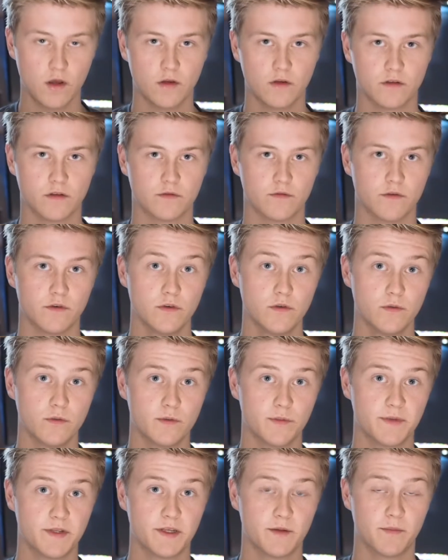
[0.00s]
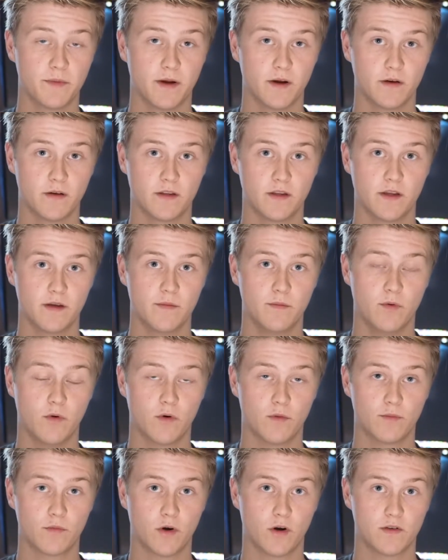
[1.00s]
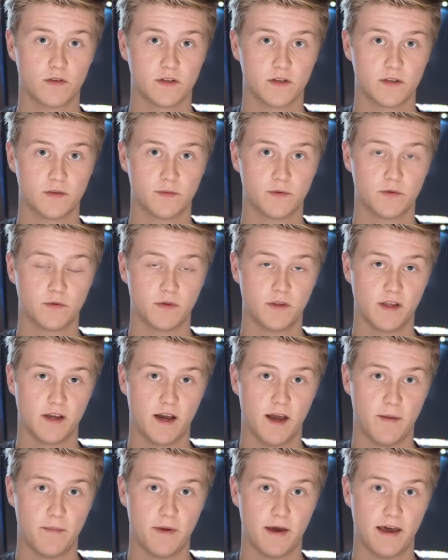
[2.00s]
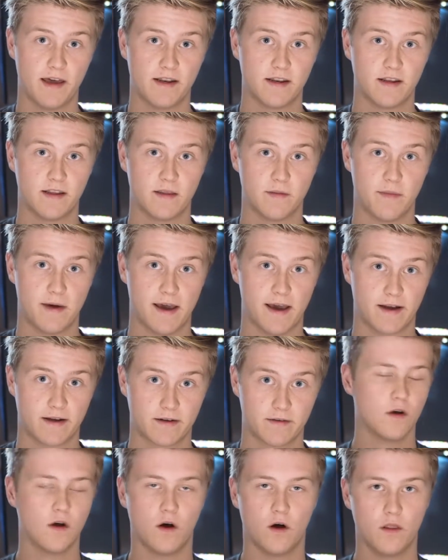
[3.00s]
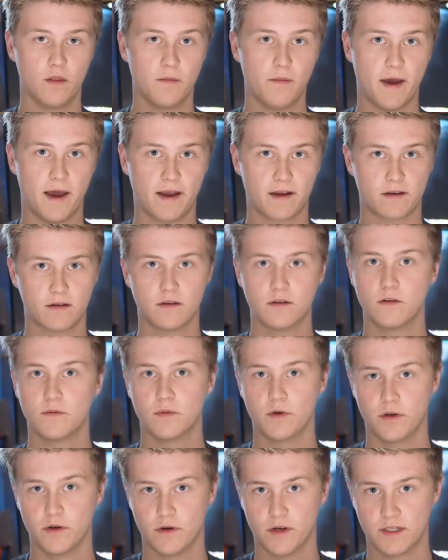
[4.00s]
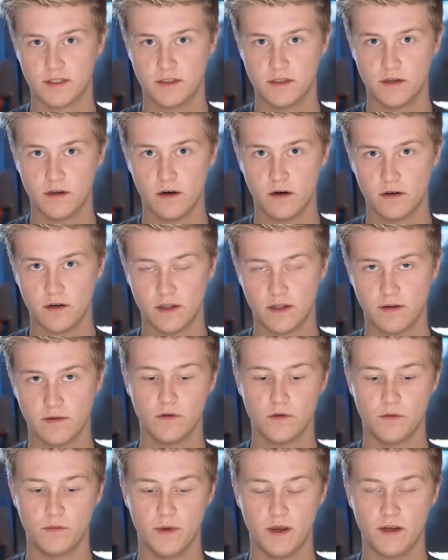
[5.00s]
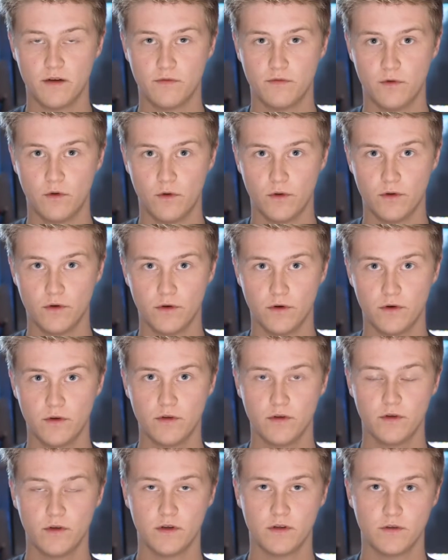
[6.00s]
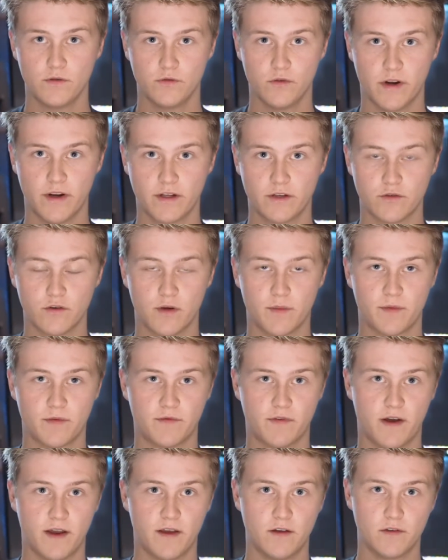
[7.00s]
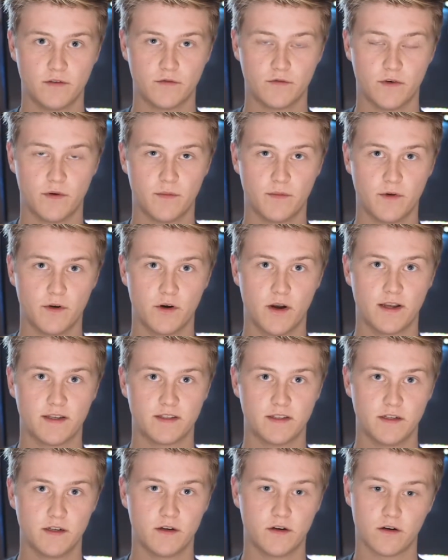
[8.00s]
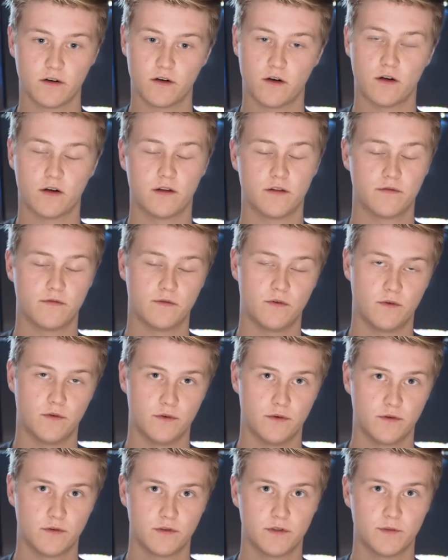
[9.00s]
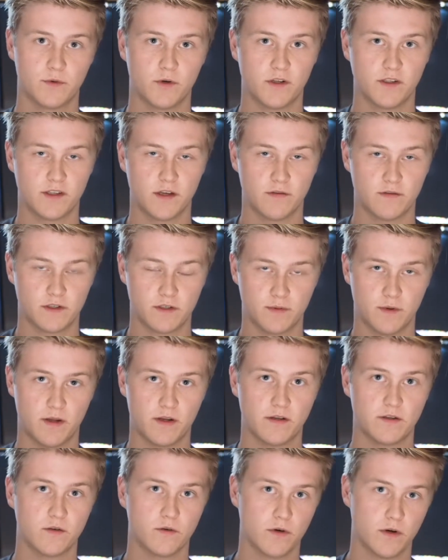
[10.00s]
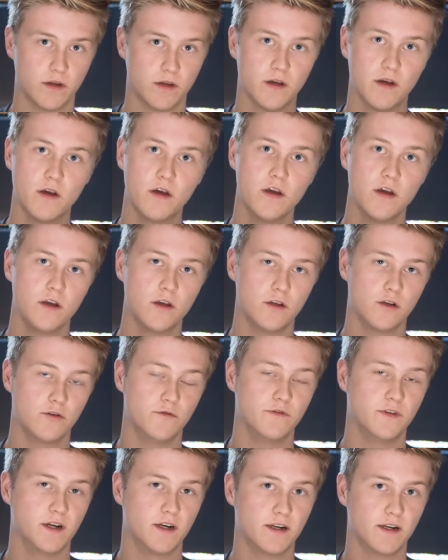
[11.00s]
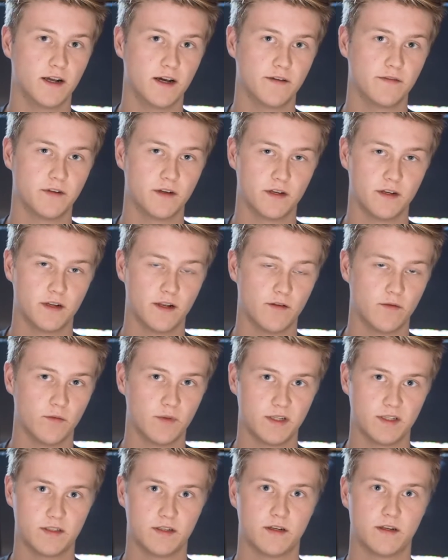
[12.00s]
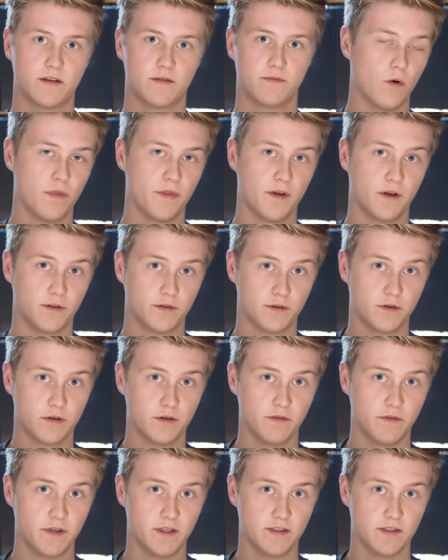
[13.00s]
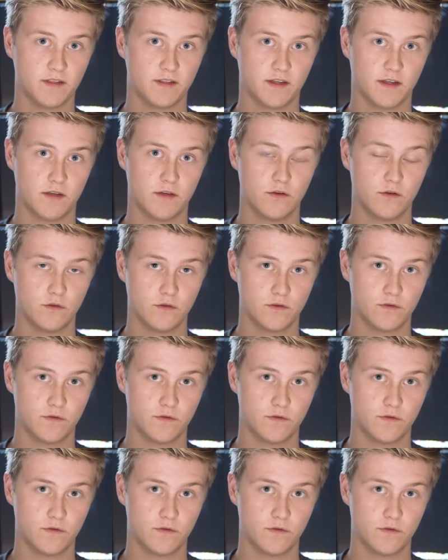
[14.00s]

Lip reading: So first we're going to be comparing the import process between the iPad and the Mac. On the Mac, you put your SD card in, you make a folder, you drag and drop the files from your SD card onto the folder. It's pretty self-explanatory. You've done it, I've done it, everybody's done it. The alternative is that you use